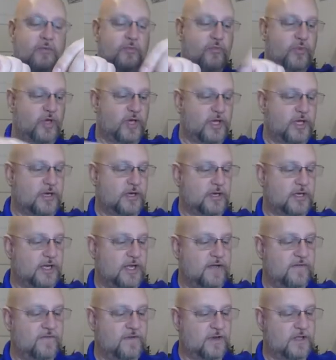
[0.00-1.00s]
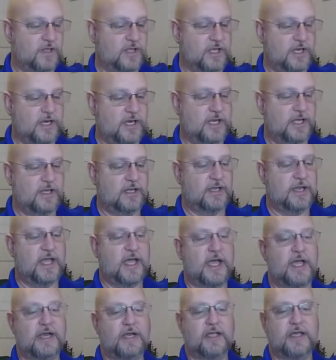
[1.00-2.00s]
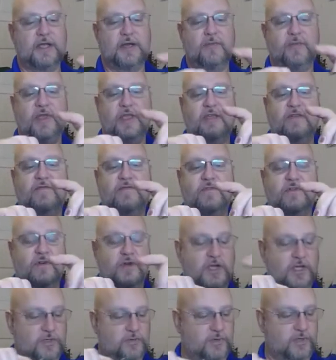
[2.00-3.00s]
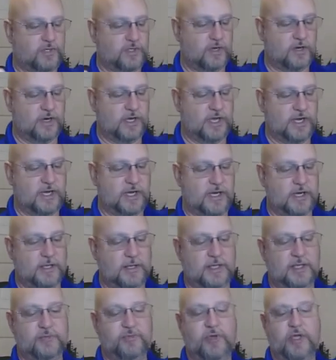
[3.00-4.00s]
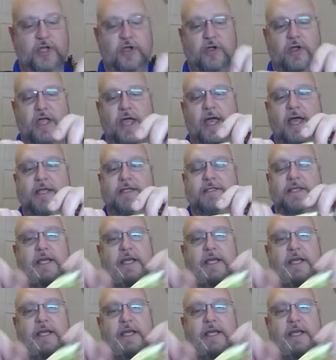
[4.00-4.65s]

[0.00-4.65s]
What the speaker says: but definitely not going to be for as we start getting into these bigger guys.